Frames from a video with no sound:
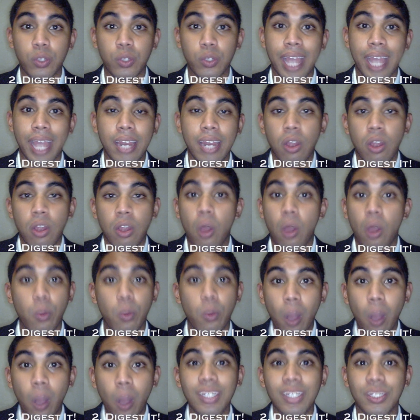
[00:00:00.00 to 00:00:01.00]
that or
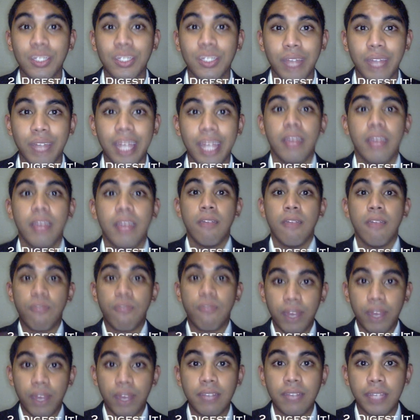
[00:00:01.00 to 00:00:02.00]
watching to that
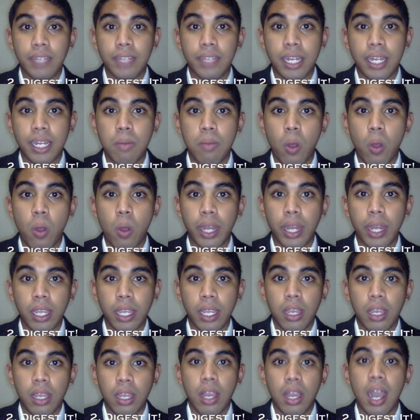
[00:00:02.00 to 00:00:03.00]
first thing in the morning
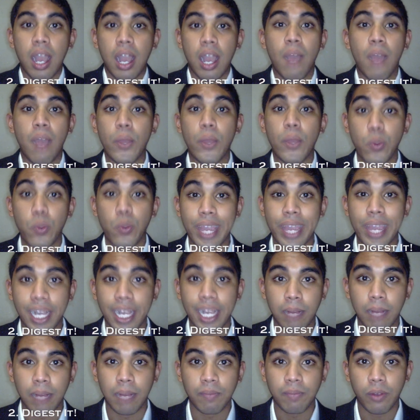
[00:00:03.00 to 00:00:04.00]
when you wake
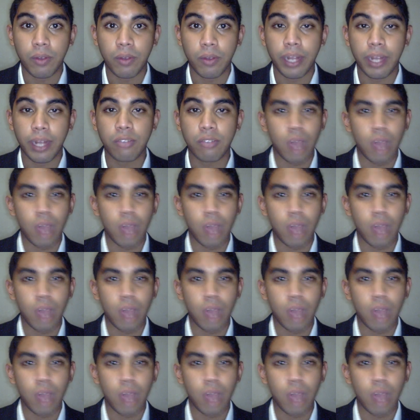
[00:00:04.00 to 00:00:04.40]
up, right?